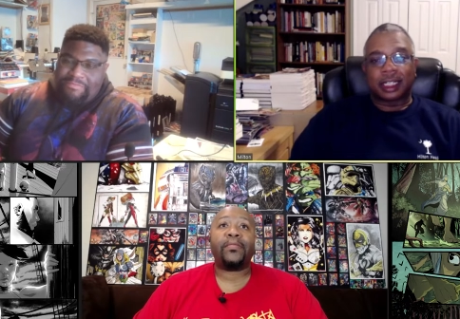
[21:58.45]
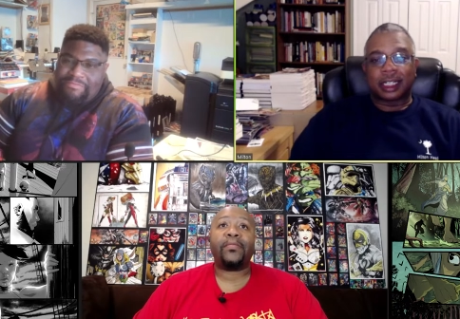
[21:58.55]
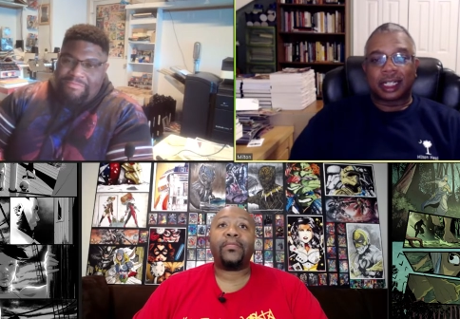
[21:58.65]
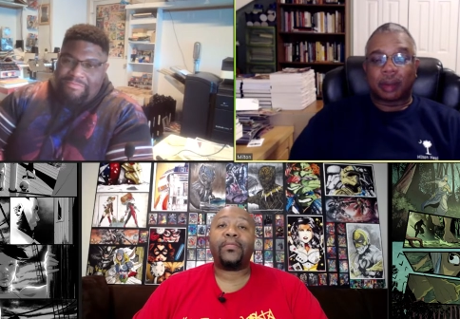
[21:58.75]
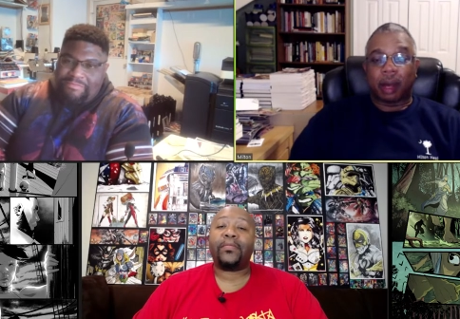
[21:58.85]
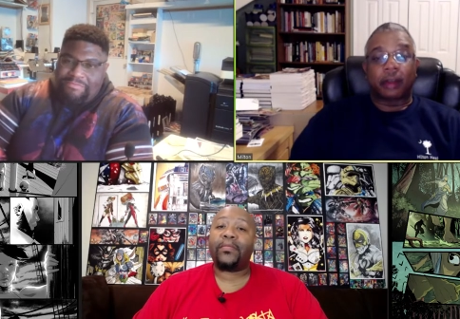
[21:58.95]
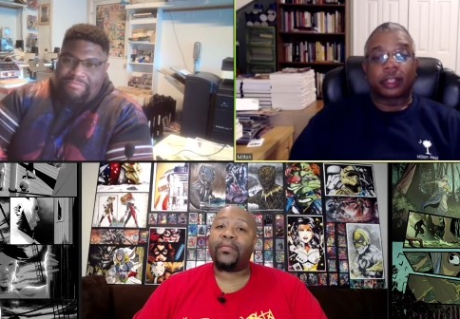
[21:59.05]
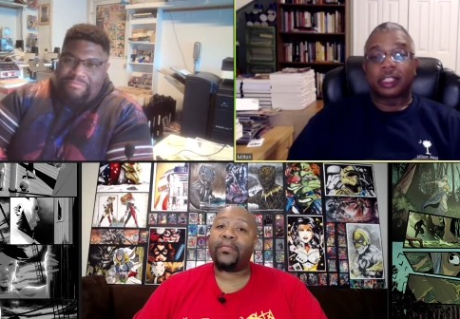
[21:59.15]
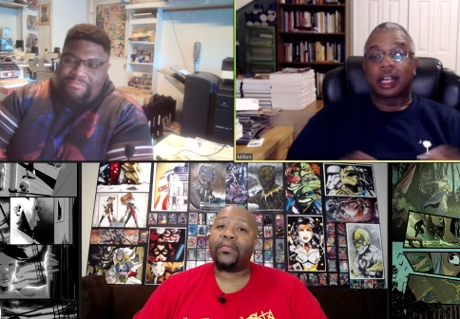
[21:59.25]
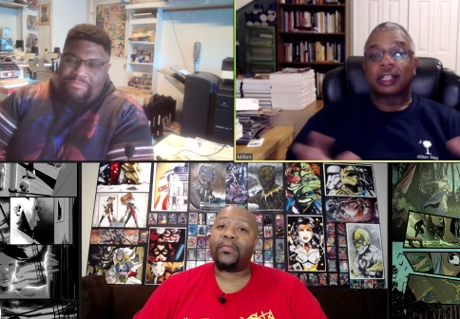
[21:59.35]
Speaker 1: Um, all the
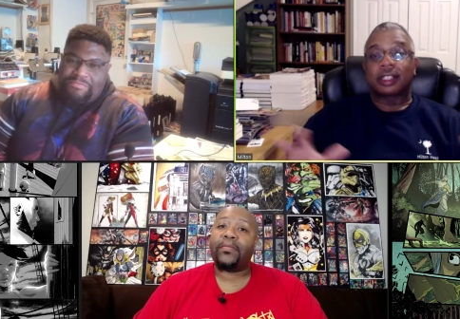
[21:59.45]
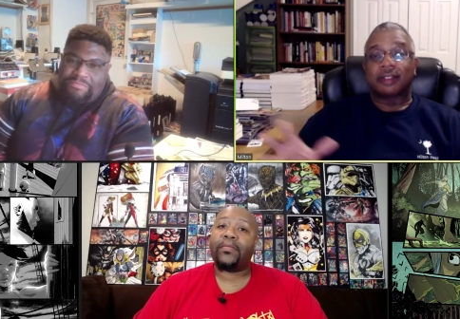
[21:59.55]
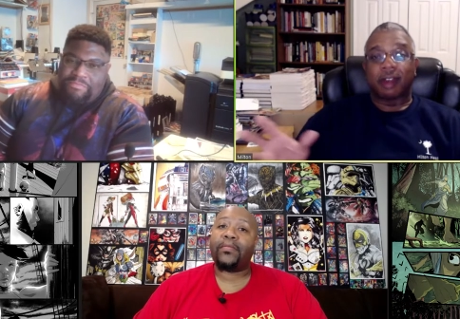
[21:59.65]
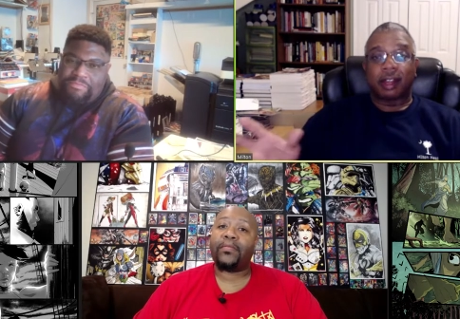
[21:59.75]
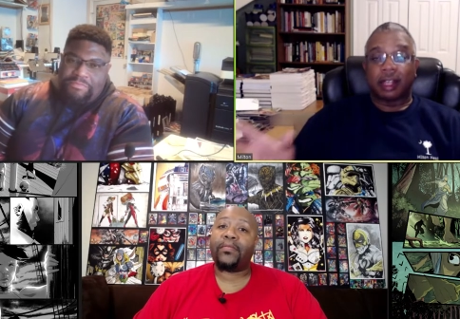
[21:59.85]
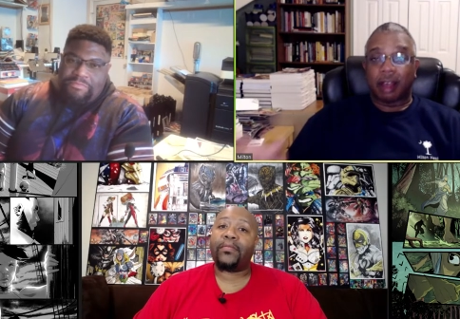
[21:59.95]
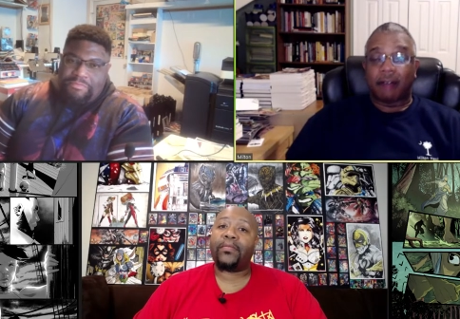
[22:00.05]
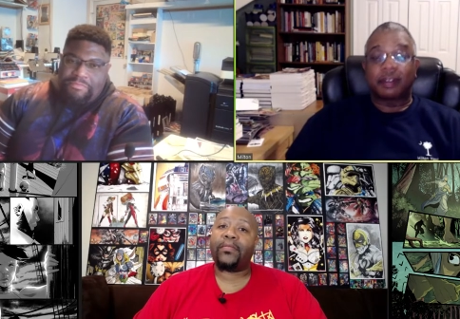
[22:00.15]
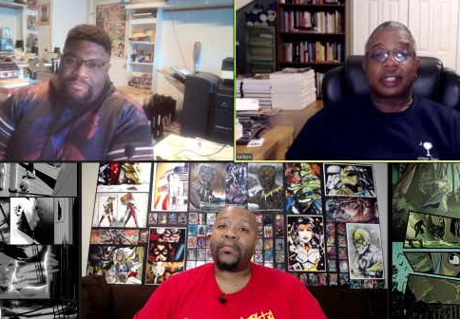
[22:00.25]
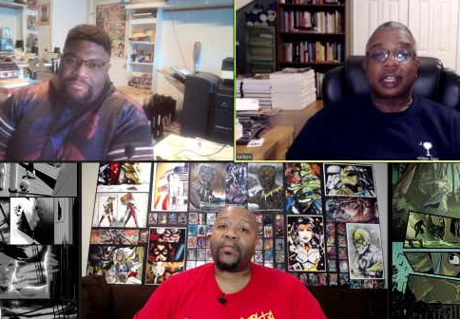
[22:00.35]
Changa Safari
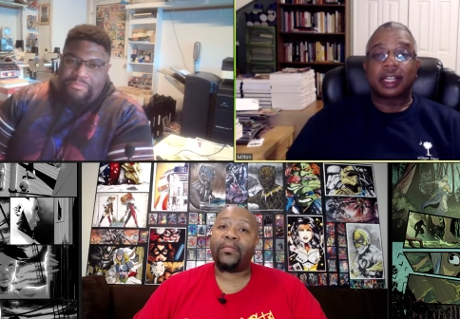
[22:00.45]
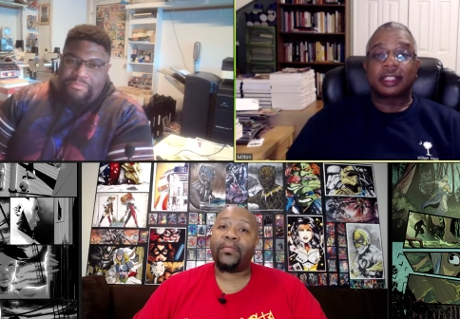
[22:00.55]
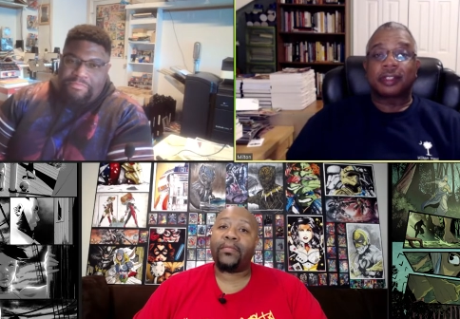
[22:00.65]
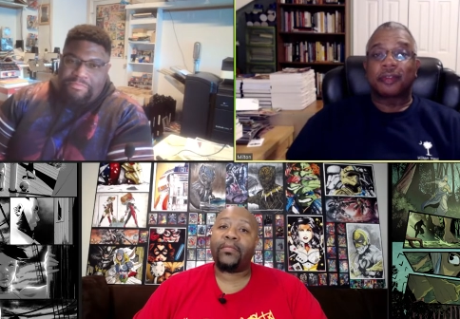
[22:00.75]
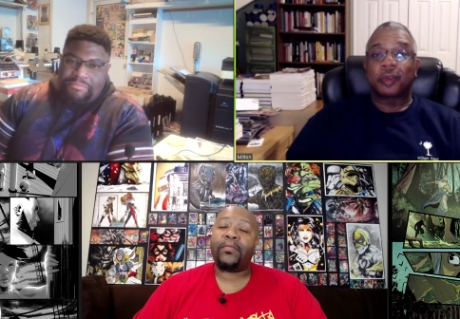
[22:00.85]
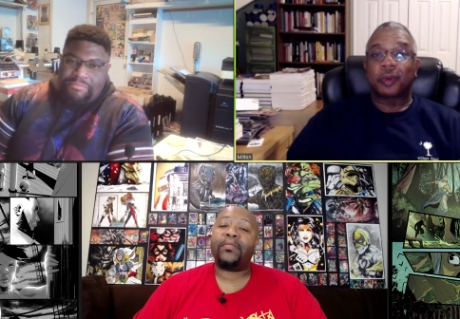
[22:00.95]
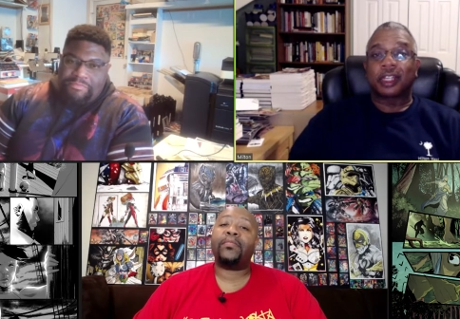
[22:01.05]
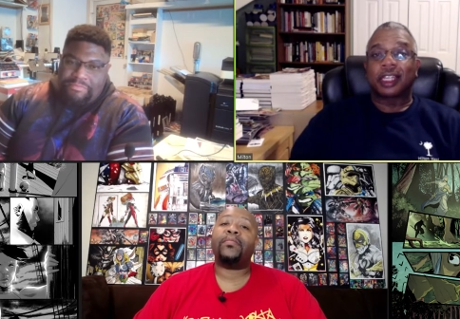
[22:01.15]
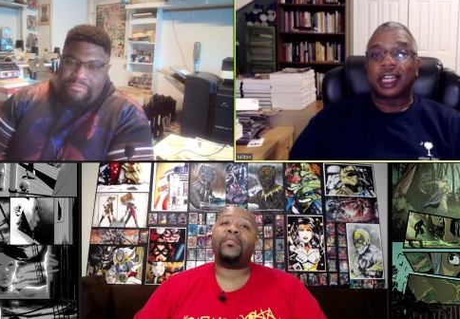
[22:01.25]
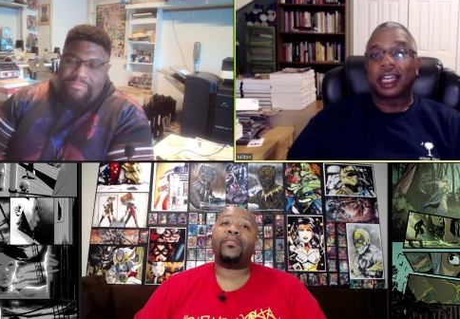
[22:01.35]
novels are there. So if you want to
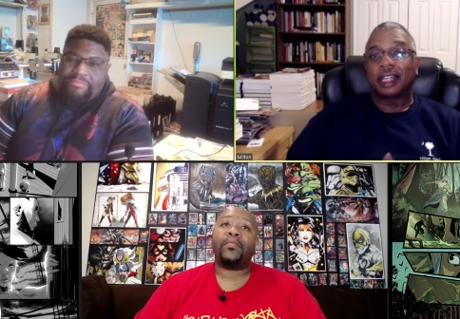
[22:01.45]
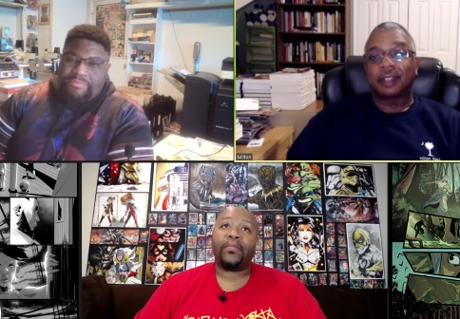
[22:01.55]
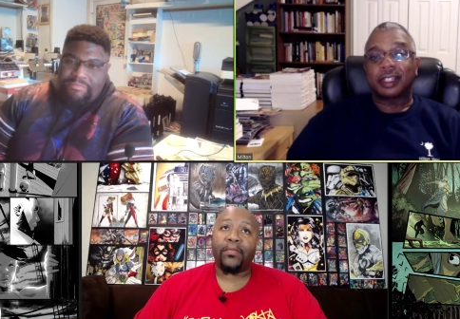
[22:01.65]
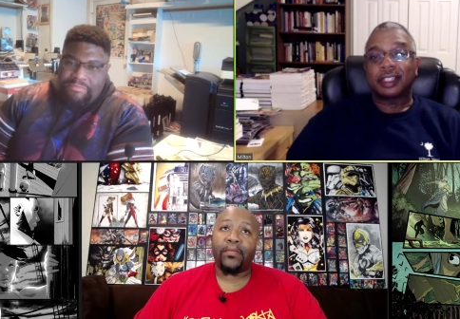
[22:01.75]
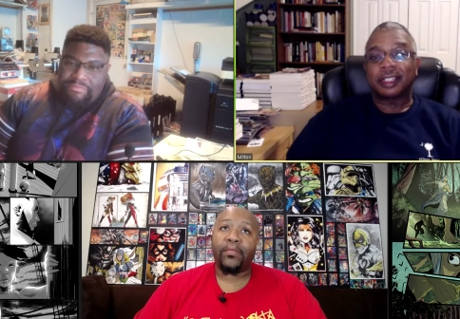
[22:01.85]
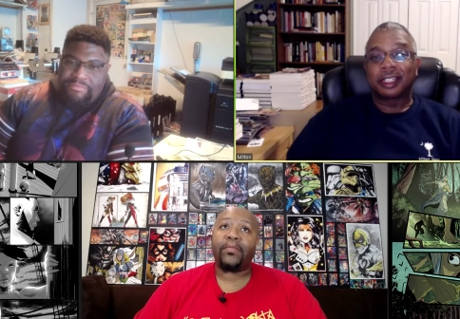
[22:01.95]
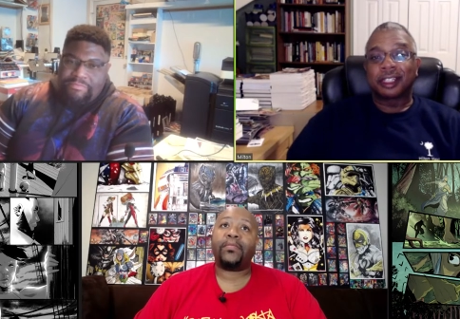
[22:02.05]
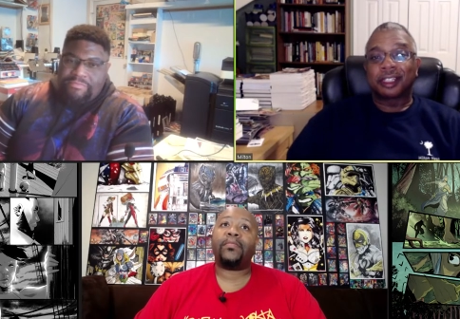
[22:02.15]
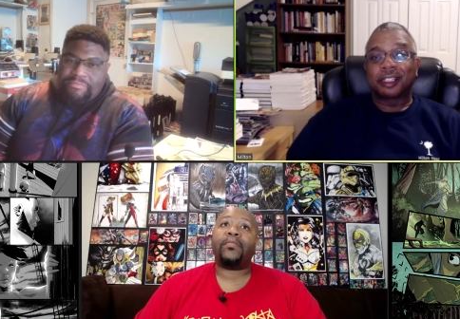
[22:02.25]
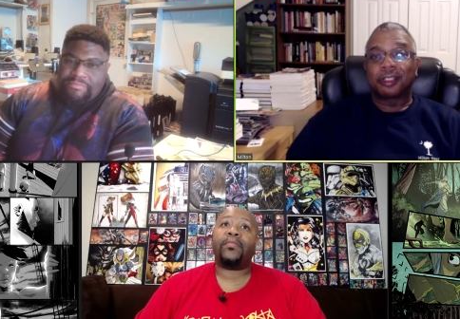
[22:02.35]
get ahead of us,
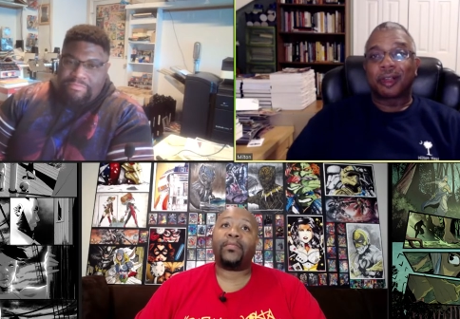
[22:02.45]
you can go